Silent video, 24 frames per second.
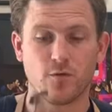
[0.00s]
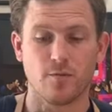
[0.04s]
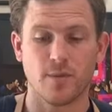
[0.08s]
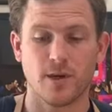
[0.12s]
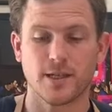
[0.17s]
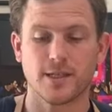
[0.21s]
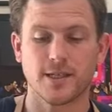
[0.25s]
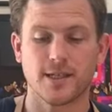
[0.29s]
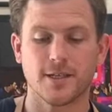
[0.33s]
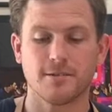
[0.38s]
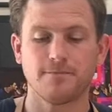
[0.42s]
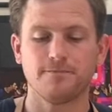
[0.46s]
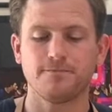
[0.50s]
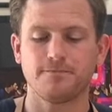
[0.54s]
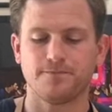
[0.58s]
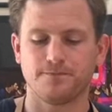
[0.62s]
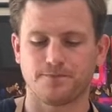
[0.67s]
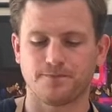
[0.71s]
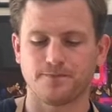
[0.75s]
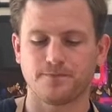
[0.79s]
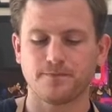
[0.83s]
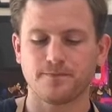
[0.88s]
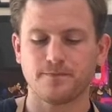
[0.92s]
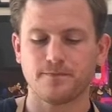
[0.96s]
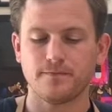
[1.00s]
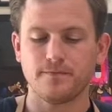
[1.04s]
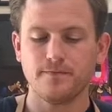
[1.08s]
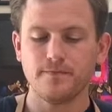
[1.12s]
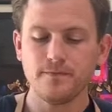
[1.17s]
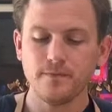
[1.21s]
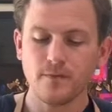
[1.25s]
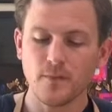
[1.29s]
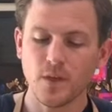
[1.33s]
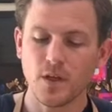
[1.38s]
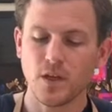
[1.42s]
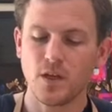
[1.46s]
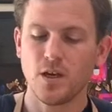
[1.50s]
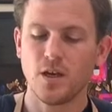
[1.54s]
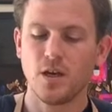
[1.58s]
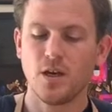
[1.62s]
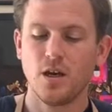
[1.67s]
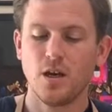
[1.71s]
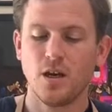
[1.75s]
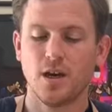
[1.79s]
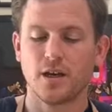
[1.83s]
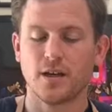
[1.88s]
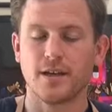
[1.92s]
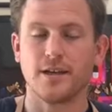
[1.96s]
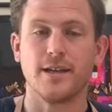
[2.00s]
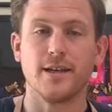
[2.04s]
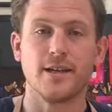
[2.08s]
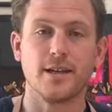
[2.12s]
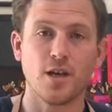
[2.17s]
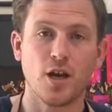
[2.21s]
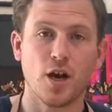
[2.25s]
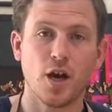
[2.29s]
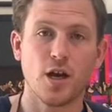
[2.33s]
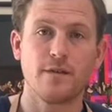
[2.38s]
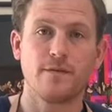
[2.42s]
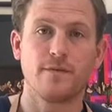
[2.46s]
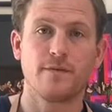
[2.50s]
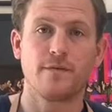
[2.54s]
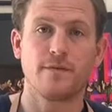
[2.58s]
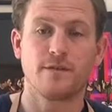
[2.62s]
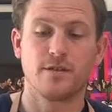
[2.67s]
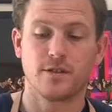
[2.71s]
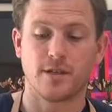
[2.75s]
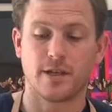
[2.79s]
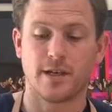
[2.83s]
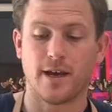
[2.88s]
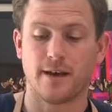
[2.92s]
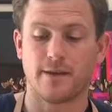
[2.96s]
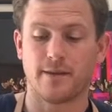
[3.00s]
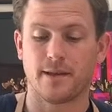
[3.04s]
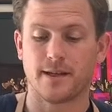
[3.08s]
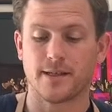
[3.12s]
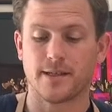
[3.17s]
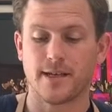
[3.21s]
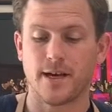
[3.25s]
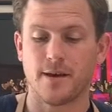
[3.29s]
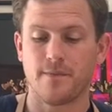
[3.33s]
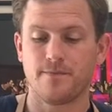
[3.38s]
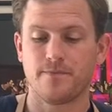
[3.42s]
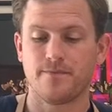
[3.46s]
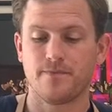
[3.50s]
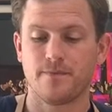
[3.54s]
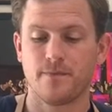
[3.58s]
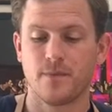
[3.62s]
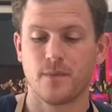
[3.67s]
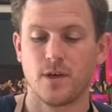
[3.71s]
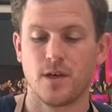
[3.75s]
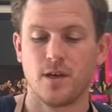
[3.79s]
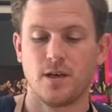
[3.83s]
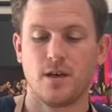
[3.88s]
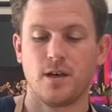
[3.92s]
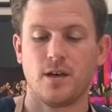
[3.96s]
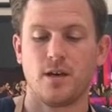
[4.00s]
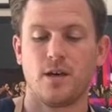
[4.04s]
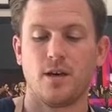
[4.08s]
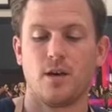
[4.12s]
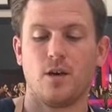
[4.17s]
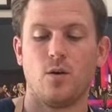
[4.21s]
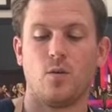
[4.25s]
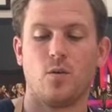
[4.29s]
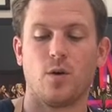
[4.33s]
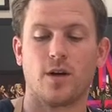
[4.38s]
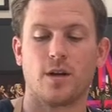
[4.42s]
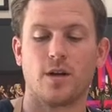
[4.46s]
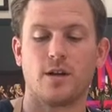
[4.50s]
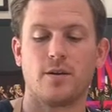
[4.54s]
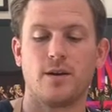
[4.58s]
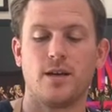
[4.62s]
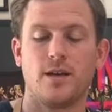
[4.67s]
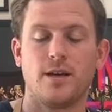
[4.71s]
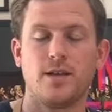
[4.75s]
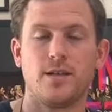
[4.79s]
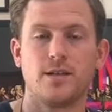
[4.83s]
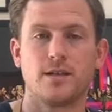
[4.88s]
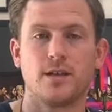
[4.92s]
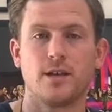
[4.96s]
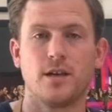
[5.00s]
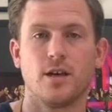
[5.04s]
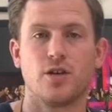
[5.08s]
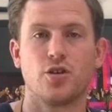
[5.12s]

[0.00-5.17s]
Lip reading: mixing. You're going to need a knife to cut things up. We're going to need a